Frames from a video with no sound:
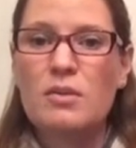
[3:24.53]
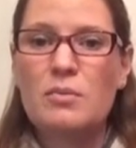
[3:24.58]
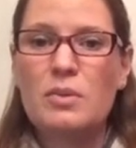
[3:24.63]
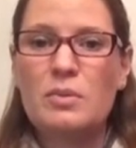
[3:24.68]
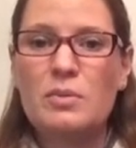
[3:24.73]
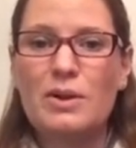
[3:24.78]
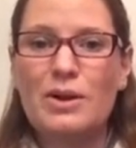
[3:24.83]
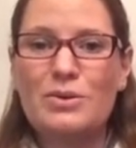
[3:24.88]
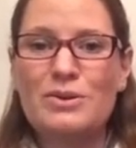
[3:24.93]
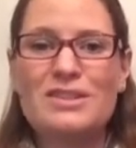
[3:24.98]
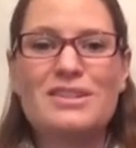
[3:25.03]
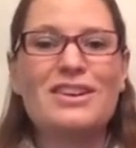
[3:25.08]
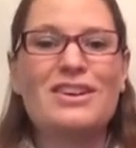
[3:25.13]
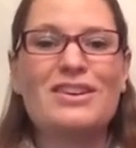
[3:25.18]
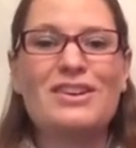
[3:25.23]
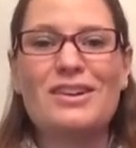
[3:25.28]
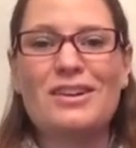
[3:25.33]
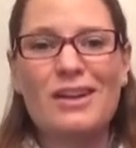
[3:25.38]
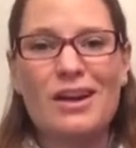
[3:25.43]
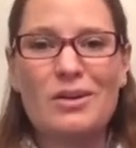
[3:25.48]
People always tell
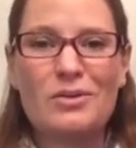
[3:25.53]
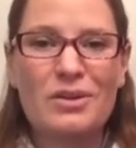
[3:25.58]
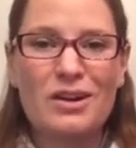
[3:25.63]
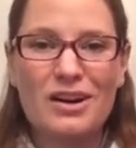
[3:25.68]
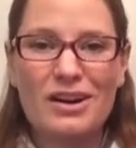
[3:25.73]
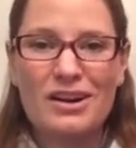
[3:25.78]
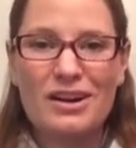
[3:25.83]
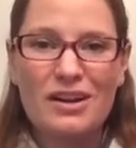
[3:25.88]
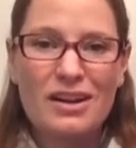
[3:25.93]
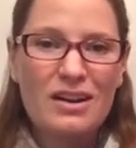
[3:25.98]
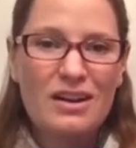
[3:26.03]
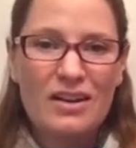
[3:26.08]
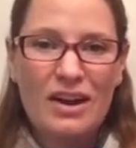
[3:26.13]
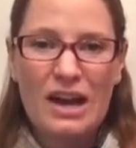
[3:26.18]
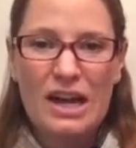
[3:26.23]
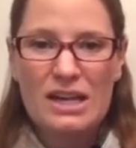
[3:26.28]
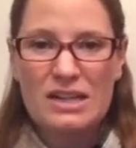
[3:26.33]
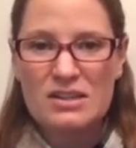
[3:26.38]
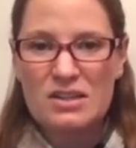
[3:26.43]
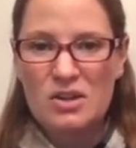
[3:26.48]
you to network,
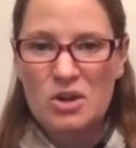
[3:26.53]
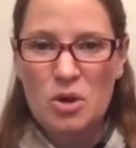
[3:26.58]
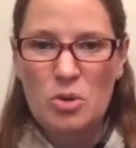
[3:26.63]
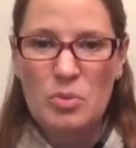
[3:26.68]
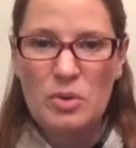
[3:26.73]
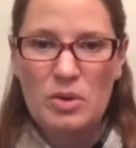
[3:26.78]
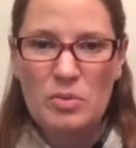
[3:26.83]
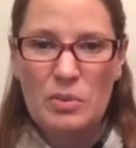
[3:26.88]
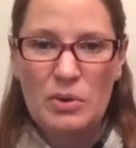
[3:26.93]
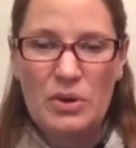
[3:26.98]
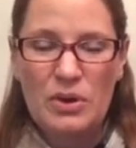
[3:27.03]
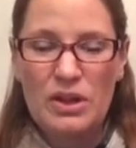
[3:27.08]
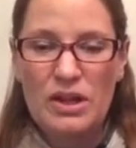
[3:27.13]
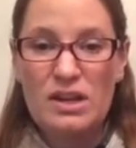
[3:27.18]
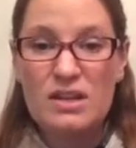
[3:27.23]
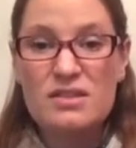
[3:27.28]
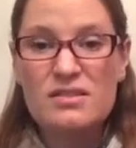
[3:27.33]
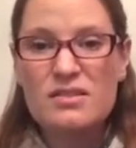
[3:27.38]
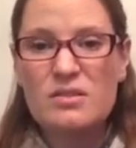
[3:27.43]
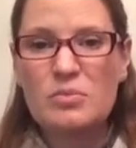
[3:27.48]
right? Get to know people. It
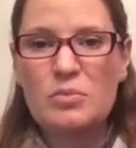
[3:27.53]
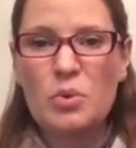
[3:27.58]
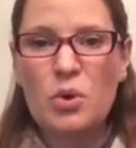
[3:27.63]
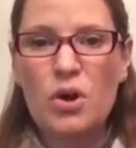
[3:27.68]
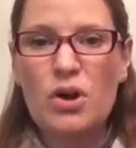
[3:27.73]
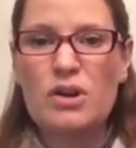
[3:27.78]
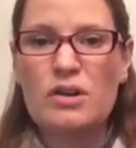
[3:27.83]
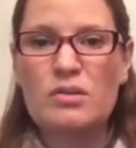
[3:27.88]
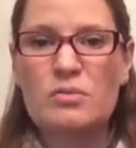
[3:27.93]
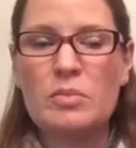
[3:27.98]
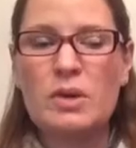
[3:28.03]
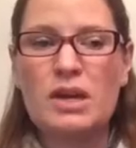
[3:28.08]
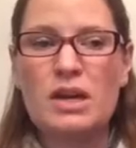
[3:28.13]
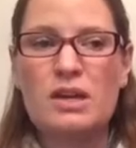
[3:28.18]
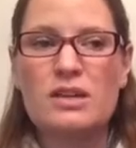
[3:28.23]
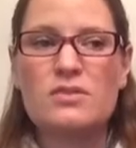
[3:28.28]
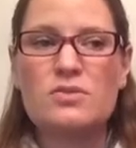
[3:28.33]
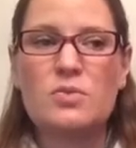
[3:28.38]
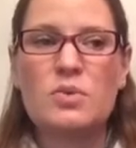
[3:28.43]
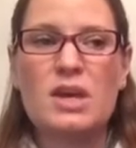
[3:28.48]
is important
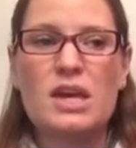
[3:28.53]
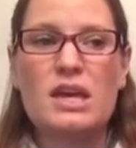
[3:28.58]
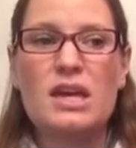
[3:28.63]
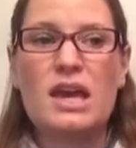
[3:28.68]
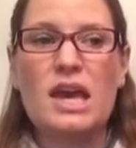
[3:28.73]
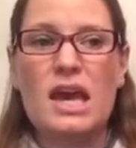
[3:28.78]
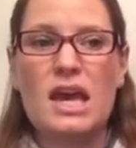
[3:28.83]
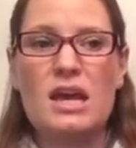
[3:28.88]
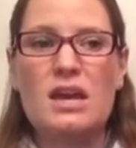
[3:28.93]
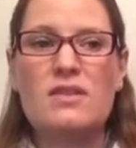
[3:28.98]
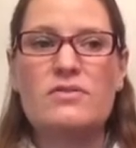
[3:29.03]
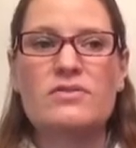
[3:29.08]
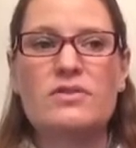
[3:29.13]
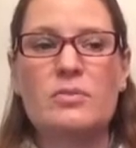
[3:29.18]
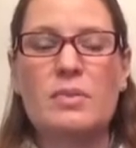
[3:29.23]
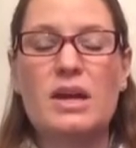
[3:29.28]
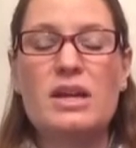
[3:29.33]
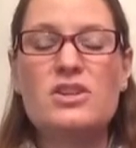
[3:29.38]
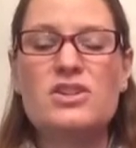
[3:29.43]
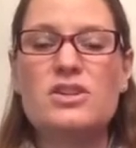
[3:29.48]
because we gain
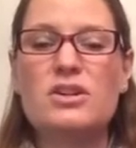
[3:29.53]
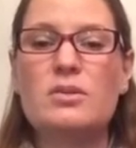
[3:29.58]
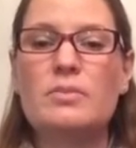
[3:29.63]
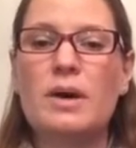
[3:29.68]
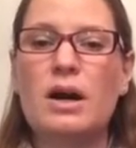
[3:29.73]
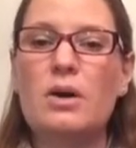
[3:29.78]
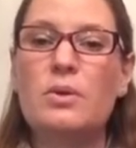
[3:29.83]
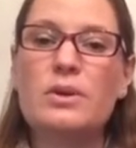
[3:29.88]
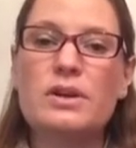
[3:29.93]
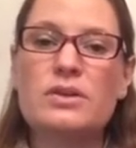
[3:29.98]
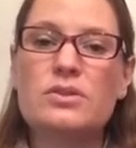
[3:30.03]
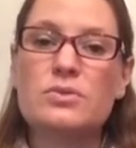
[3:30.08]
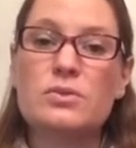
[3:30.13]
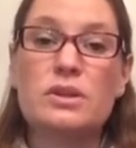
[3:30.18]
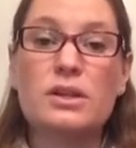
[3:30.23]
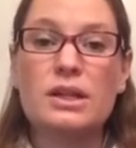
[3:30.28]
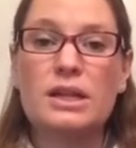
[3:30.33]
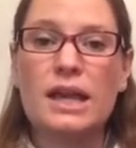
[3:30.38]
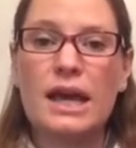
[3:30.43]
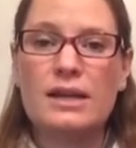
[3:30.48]
information about what it's
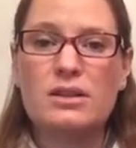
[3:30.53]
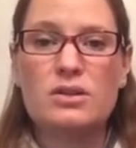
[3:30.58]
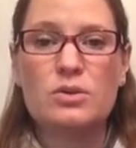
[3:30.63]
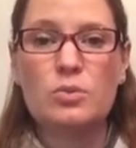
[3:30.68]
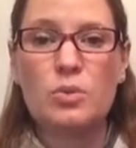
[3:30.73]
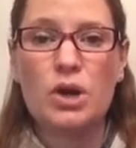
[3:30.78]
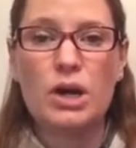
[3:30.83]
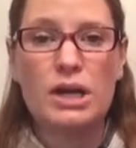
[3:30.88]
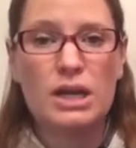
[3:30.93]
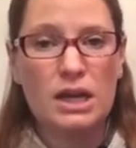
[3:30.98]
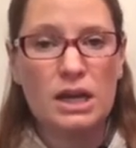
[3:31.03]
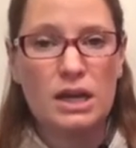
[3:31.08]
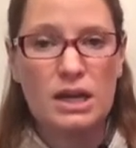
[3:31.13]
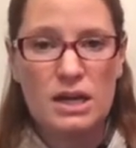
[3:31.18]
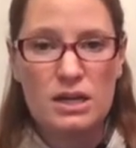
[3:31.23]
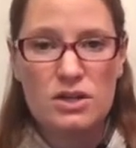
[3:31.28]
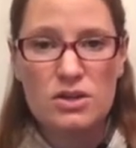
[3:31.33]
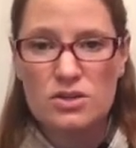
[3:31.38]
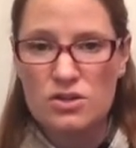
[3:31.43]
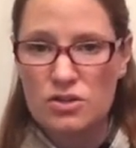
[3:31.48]
really like to work in an
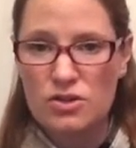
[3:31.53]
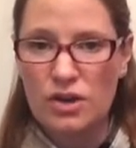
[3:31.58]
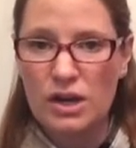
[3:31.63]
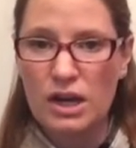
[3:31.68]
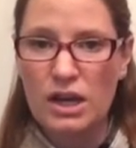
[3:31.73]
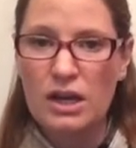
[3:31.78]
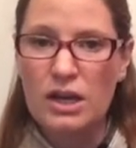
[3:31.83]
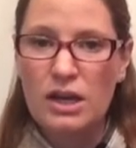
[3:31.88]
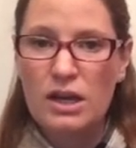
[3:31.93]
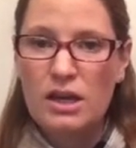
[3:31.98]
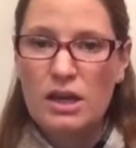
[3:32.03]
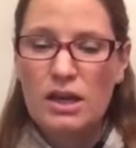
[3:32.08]
industry.